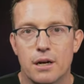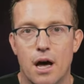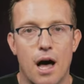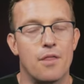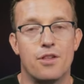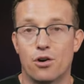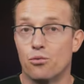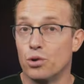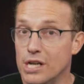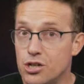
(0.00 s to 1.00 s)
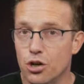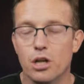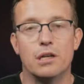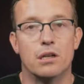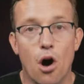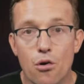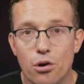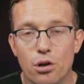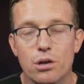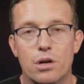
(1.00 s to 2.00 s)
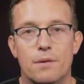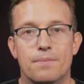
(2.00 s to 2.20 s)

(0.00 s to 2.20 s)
They're regional and local.